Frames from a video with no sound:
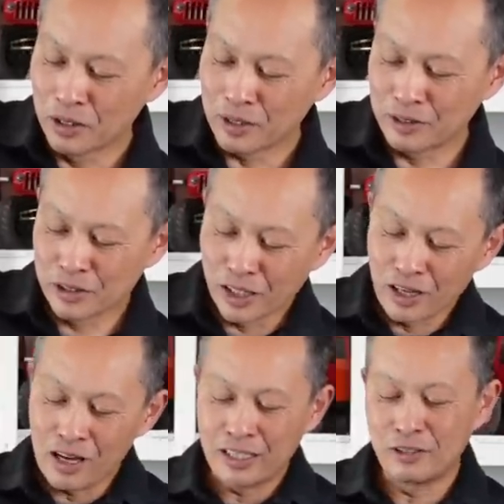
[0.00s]
There's a
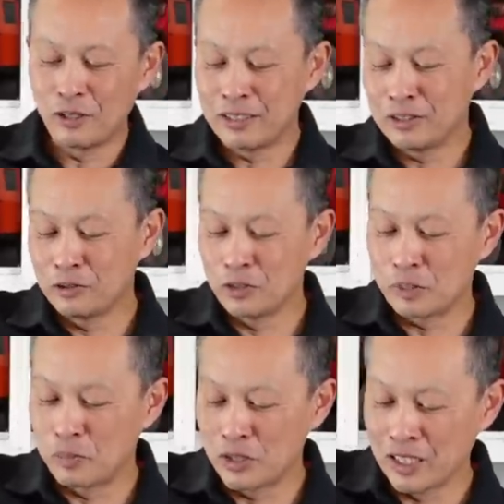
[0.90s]
lock here. All you need to do
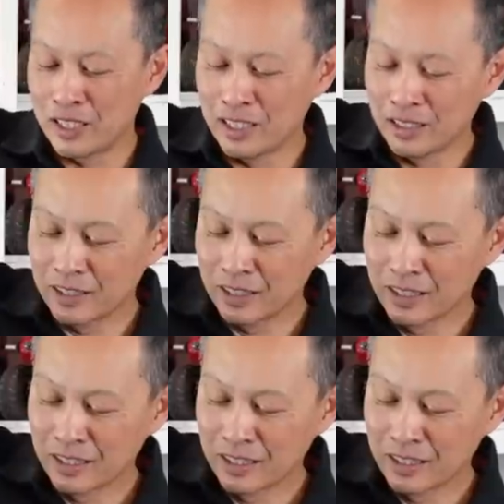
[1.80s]
is push it here,